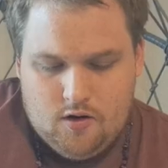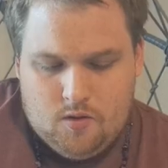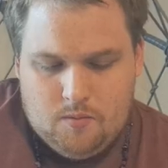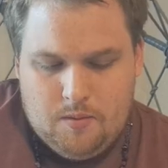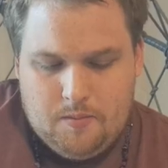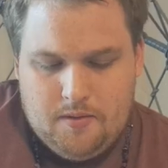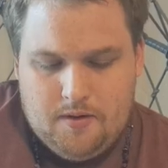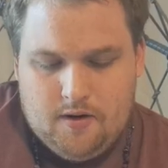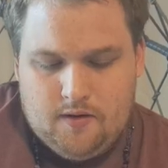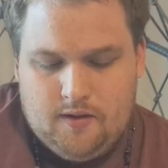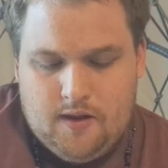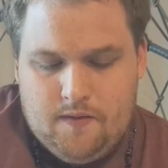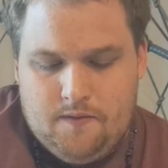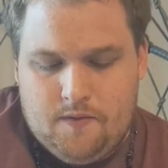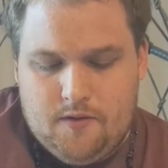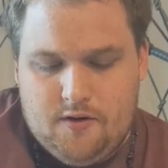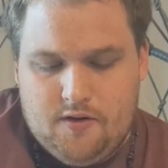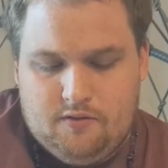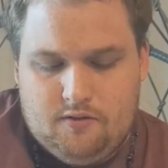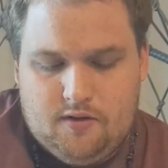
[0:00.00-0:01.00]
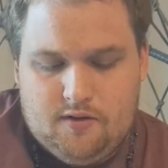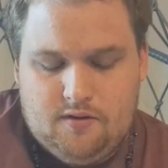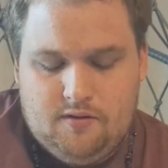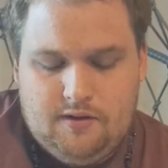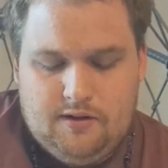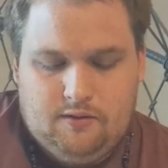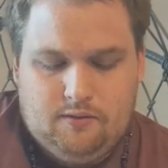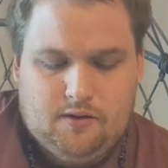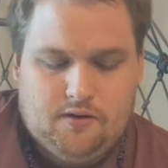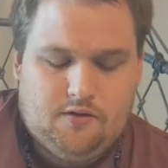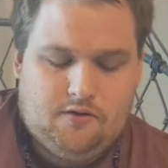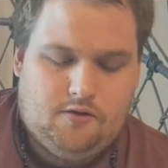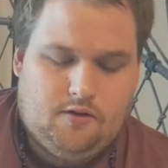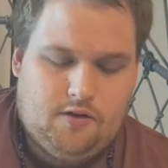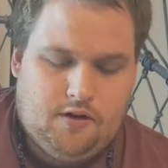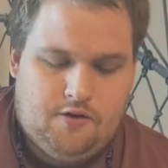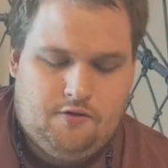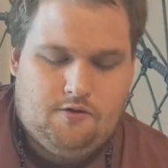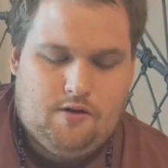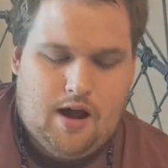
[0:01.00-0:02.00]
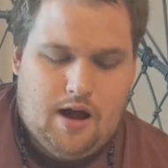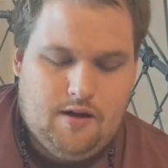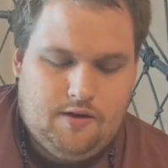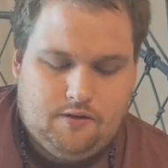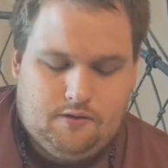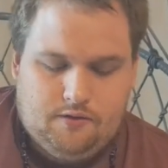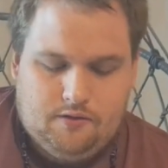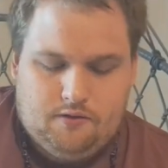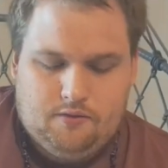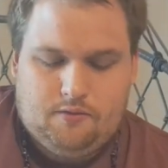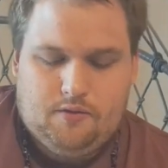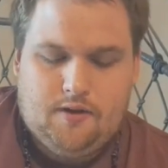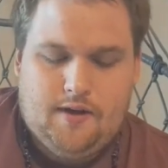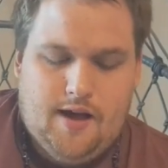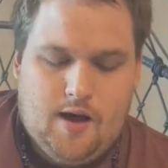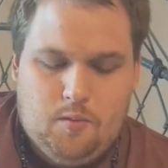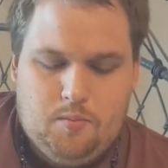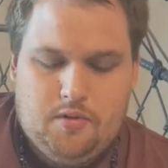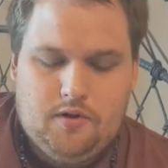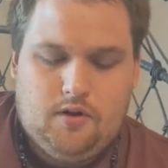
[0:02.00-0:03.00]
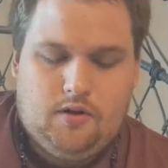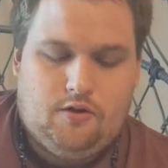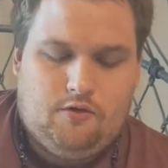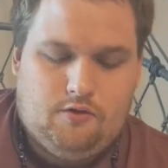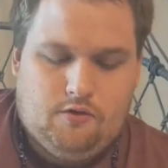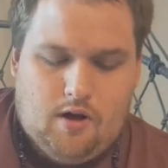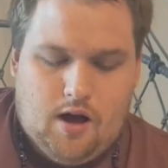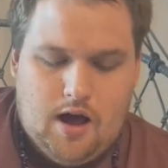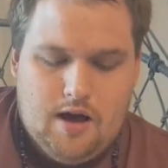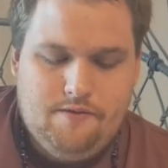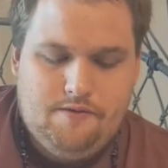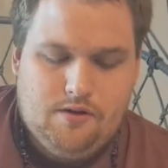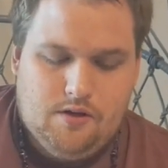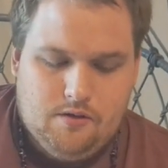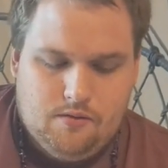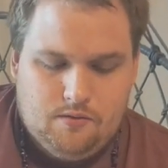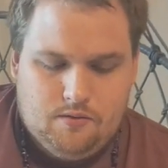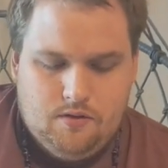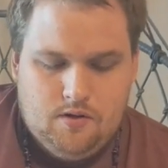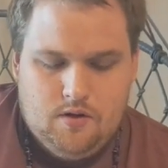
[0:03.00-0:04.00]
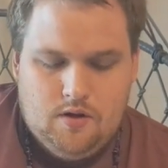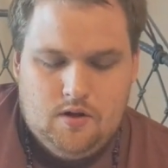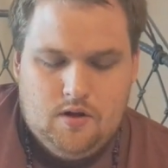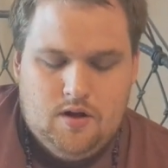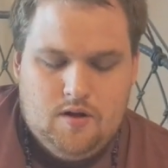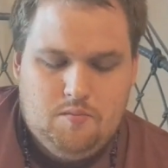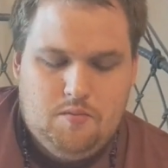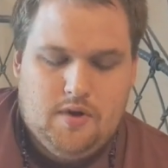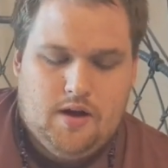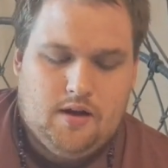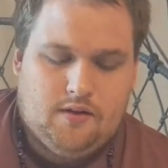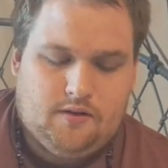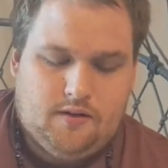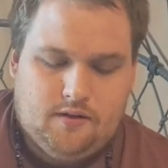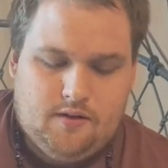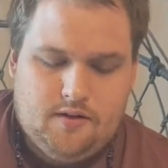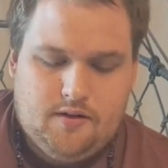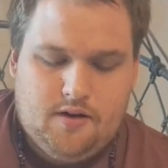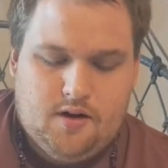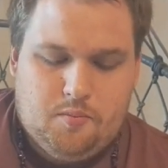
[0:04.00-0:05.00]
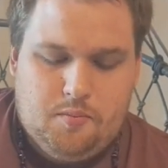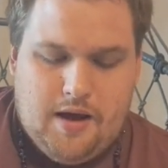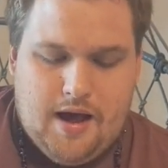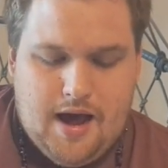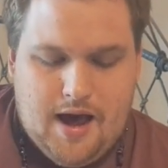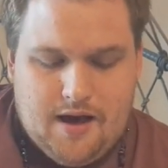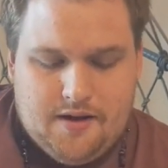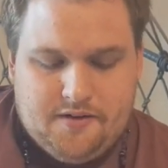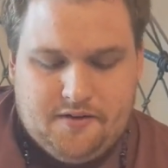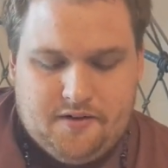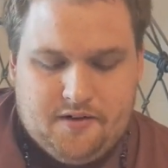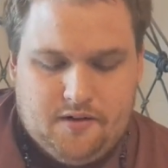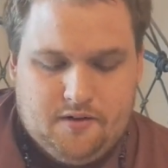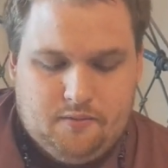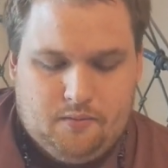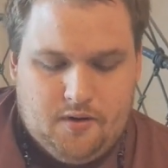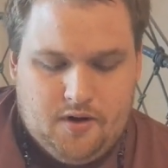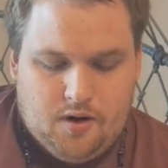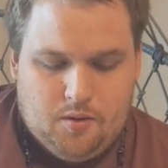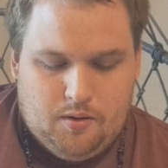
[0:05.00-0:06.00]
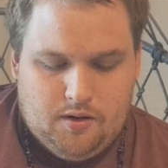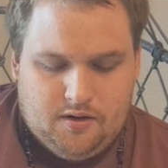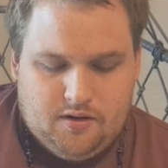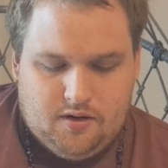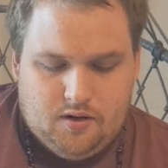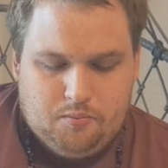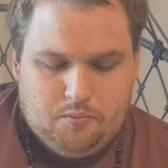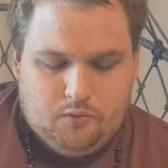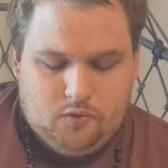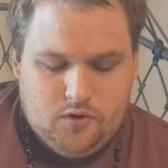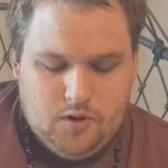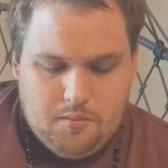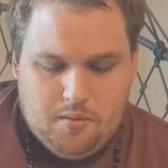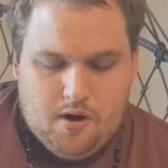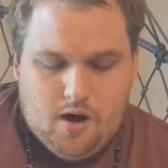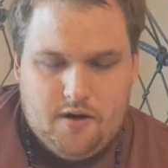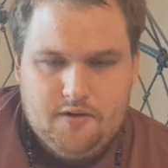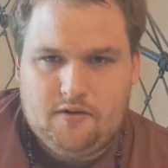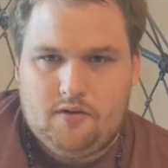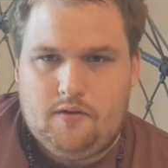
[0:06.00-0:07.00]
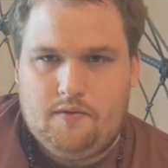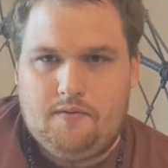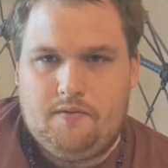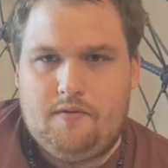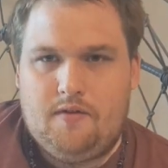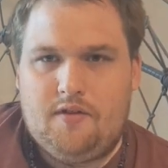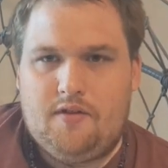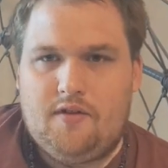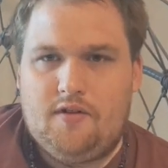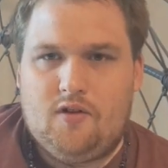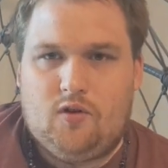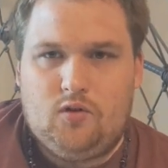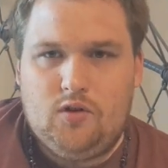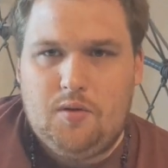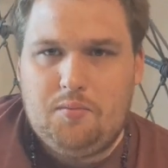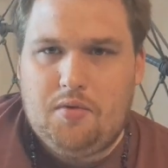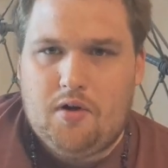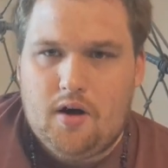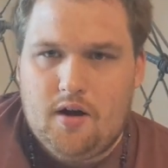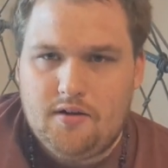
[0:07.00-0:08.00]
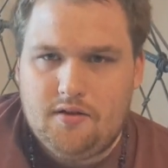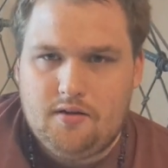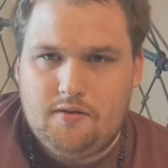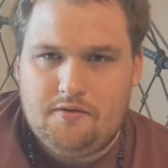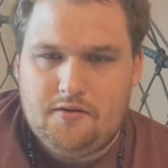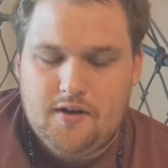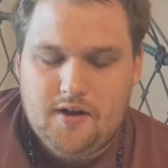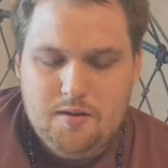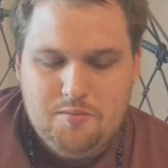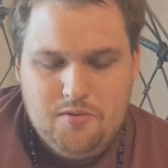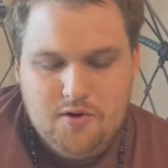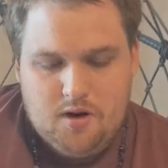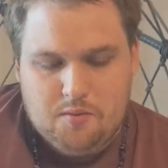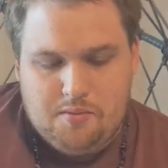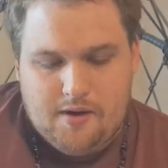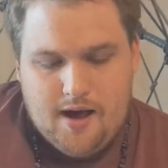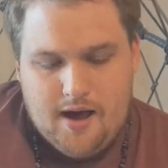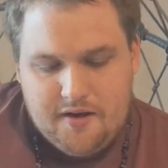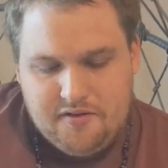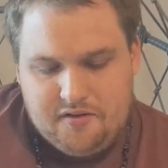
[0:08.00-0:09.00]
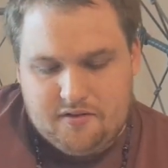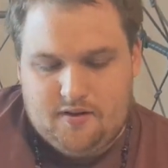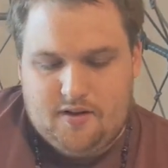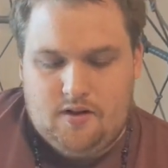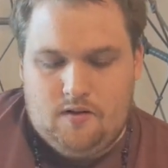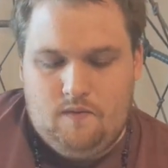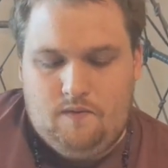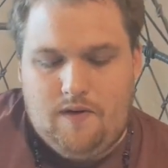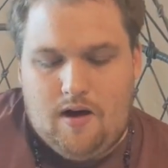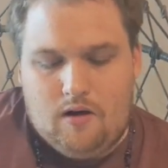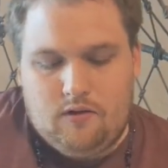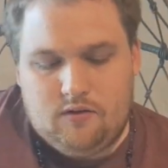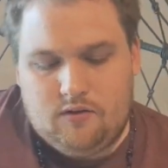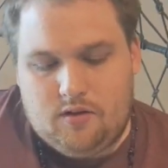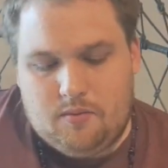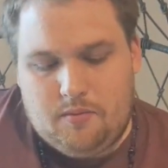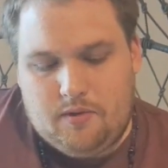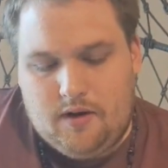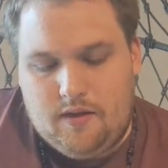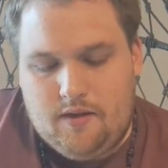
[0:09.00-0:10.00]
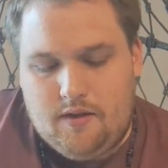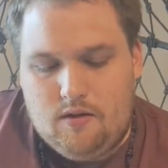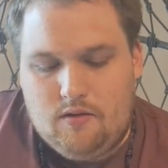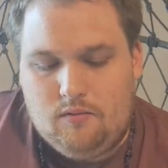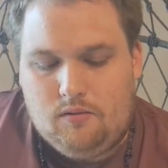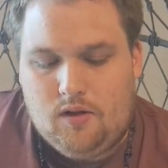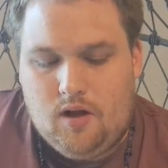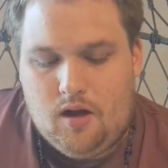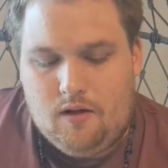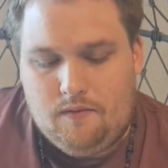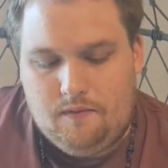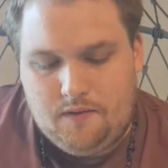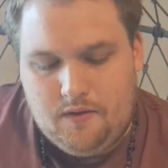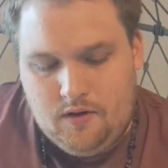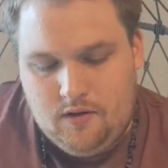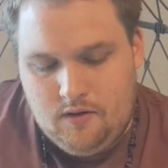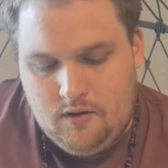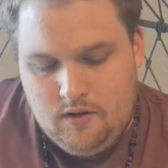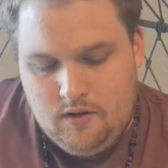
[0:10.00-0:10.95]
know. Maybe your lover is what's really helping drive you, because it's in your past, and it's your only positive. It's the only positive thing about your past is that you found somebody that you loved.